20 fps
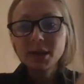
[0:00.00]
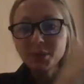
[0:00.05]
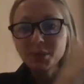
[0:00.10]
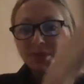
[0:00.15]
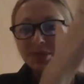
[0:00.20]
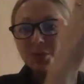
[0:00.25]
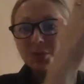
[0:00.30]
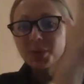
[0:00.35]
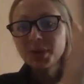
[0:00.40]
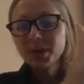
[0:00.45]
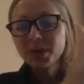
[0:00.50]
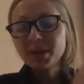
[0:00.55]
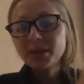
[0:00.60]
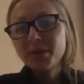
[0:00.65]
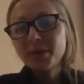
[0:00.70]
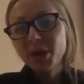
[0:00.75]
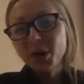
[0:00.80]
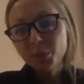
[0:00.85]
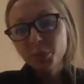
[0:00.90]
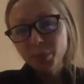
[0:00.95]
was showing the
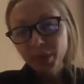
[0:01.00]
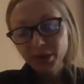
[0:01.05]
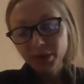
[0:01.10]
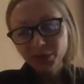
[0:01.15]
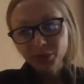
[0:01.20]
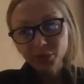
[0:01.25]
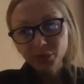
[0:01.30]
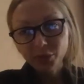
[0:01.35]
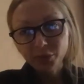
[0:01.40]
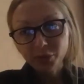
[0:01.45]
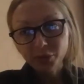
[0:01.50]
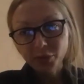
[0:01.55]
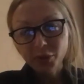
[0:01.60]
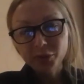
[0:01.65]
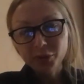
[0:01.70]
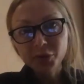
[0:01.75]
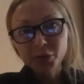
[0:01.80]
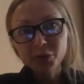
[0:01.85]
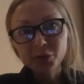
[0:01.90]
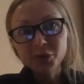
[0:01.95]
development of,
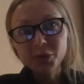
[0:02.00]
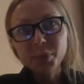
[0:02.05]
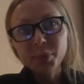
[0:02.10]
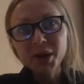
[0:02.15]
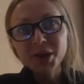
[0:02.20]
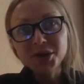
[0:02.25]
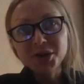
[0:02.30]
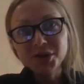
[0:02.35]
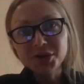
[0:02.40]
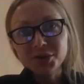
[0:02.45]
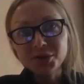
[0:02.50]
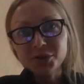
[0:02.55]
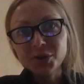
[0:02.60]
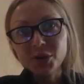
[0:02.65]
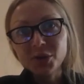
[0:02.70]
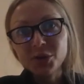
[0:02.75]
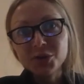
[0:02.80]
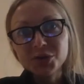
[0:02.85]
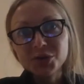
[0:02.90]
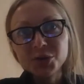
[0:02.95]
of, of the patients or the
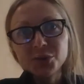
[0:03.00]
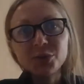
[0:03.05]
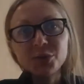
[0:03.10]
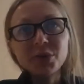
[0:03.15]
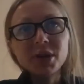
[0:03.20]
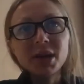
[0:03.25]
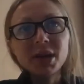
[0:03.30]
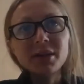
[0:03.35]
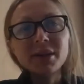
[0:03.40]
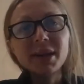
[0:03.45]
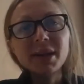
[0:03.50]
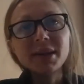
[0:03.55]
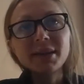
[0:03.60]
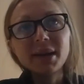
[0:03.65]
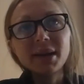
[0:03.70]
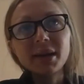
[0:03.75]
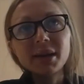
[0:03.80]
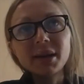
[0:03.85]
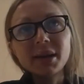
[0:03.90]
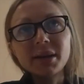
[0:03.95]
longitudinal
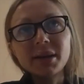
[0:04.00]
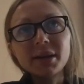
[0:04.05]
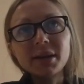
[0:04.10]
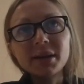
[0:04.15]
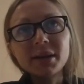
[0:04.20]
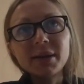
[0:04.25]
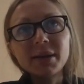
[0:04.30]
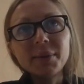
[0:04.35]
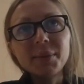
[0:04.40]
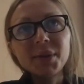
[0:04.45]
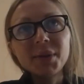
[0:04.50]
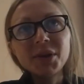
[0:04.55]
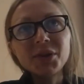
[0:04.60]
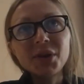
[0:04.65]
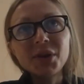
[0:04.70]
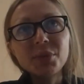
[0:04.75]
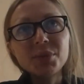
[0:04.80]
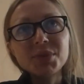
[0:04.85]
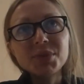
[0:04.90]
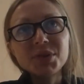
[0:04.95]
data in, um, in
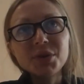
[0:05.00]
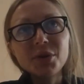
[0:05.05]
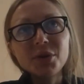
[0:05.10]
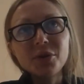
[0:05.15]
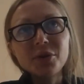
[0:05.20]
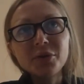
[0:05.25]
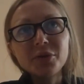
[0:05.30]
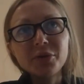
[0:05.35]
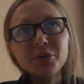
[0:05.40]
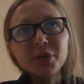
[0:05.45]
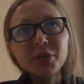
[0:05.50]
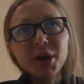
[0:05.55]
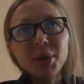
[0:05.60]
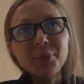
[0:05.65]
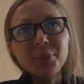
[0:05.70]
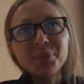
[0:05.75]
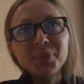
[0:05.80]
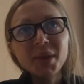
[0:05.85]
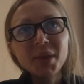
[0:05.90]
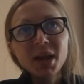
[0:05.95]
terms of
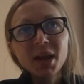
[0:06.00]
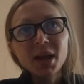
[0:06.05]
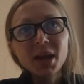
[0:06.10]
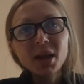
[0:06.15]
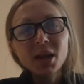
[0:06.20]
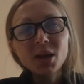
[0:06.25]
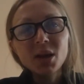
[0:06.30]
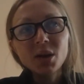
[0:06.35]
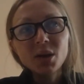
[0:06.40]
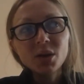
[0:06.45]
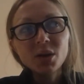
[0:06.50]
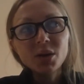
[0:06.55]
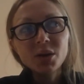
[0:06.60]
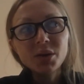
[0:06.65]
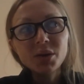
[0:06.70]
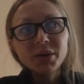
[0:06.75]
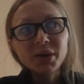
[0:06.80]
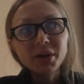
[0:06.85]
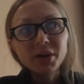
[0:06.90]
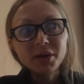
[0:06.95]
um,
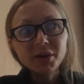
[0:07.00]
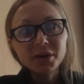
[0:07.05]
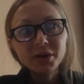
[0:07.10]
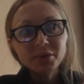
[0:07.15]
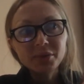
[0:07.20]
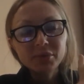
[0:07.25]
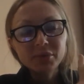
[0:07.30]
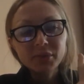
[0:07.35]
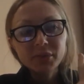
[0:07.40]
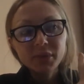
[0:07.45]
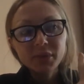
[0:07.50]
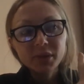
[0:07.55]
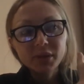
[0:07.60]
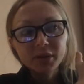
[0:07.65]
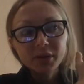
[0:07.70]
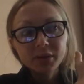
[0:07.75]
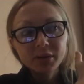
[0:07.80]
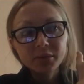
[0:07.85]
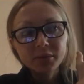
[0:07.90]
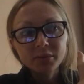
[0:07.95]
their
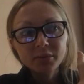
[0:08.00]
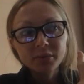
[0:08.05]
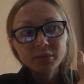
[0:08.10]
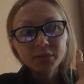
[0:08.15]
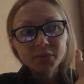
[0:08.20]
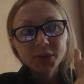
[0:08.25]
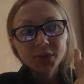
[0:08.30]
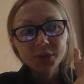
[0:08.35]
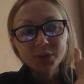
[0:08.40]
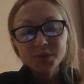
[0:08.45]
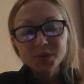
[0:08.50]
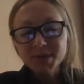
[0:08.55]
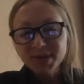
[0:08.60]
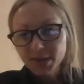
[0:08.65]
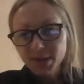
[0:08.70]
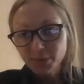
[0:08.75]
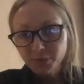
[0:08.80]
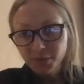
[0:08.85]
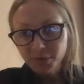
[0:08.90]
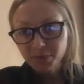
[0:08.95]
um, you know,
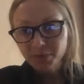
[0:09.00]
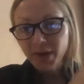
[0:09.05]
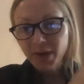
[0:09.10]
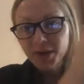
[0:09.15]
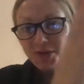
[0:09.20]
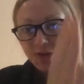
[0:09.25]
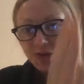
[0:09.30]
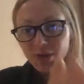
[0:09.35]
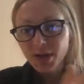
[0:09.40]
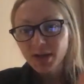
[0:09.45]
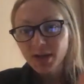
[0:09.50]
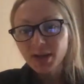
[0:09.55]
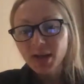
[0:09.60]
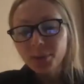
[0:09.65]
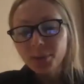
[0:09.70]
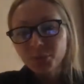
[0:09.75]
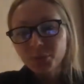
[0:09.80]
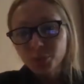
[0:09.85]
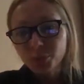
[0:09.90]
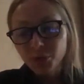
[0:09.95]
set of infection and
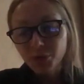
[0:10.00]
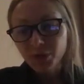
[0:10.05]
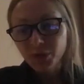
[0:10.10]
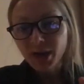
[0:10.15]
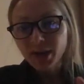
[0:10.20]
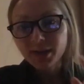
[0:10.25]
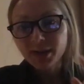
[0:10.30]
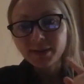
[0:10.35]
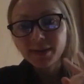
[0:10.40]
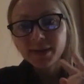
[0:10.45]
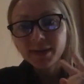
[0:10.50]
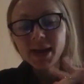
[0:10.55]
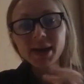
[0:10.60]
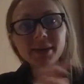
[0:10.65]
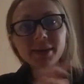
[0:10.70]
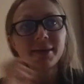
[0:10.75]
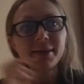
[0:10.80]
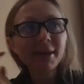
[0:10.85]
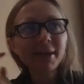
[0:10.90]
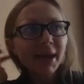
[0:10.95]
up to mortality.
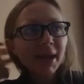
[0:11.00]
And